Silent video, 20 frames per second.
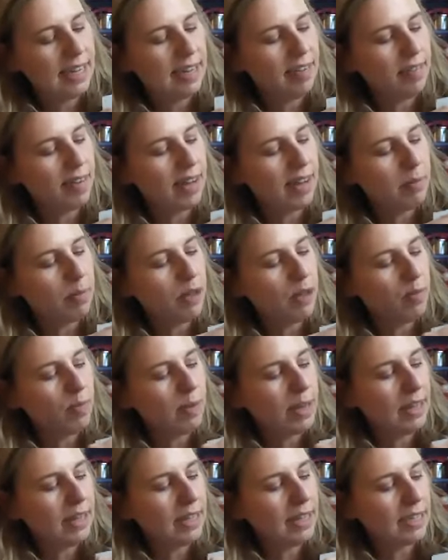If I move
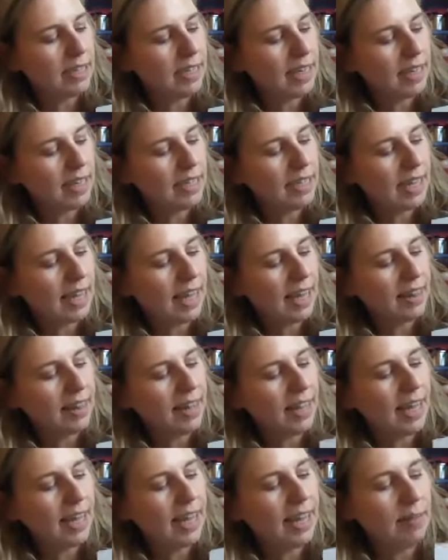my little hand again
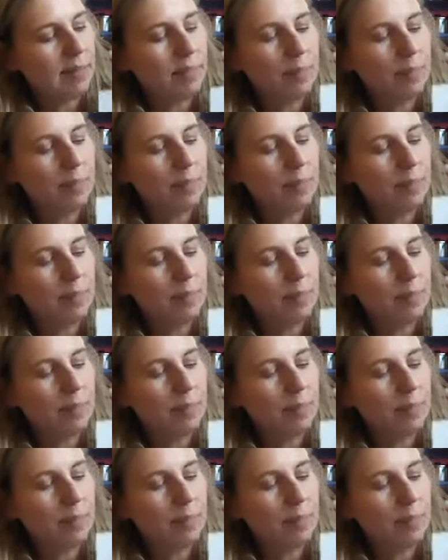there,